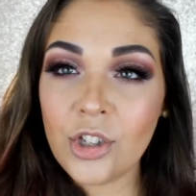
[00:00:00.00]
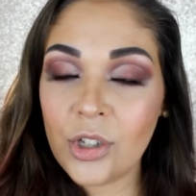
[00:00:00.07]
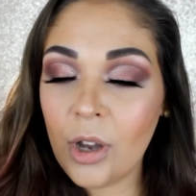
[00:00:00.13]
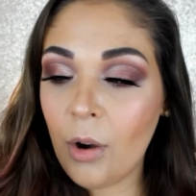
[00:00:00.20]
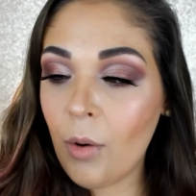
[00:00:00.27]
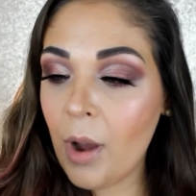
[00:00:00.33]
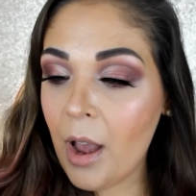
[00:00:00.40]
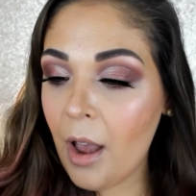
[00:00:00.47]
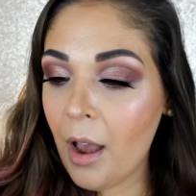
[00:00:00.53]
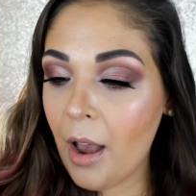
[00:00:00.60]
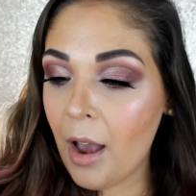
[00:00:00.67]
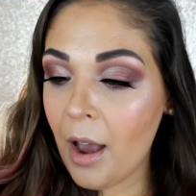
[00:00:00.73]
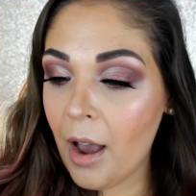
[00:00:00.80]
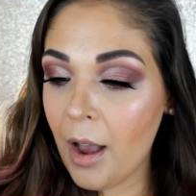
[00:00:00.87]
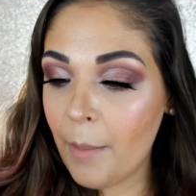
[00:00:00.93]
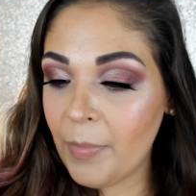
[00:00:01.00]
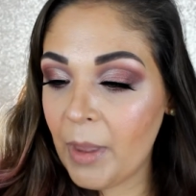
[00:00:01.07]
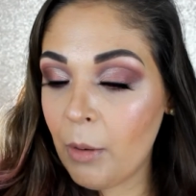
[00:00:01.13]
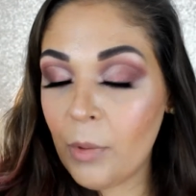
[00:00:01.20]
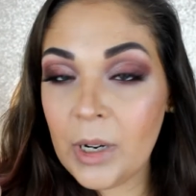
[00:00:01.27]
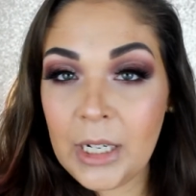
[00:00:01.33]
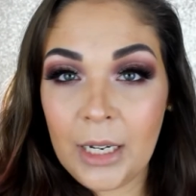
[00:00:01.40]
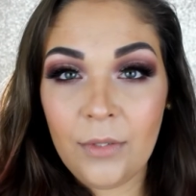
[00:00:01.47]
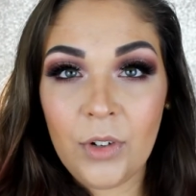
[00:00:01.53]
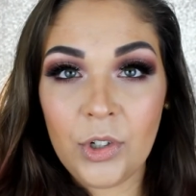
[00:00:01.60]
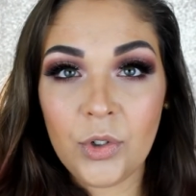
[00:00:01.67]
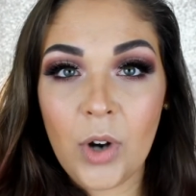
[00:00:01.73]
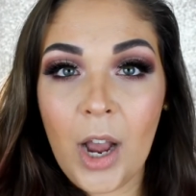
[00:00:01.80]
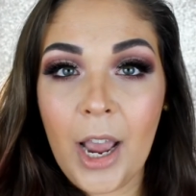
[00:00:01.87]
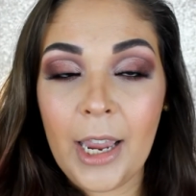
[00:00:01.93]
So um, I wanted to give it a
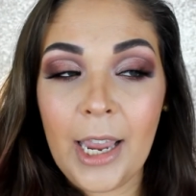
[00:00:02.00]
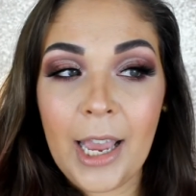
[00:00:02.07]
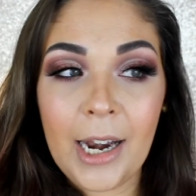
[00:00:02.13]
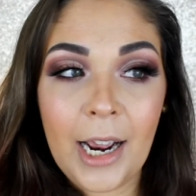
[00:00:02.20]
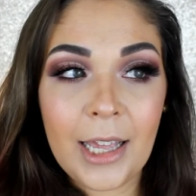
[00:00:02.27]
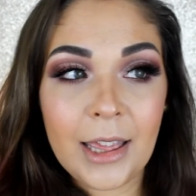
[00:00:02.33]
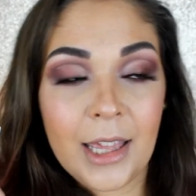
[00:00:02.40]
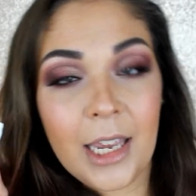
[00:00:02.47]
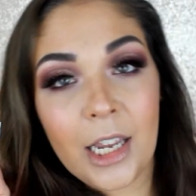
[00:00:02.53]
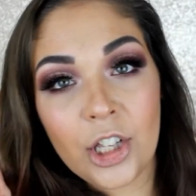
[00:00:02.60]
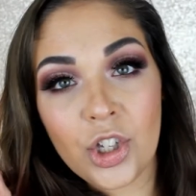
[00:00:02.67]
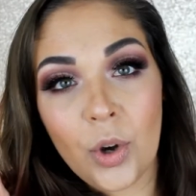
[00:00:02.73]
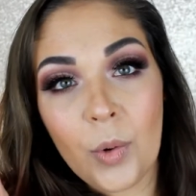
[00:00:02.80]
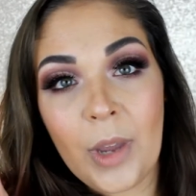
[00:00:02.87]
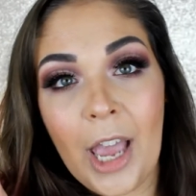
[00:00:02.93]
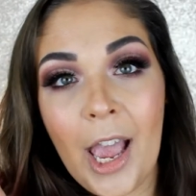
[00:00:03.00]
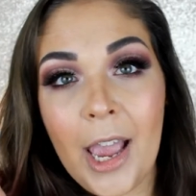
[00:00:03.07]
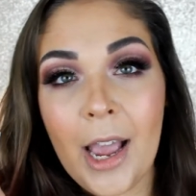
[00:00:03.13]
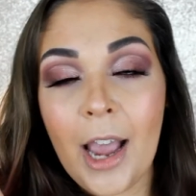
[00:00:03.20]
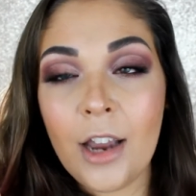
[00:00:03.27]
try, and I think it's okay.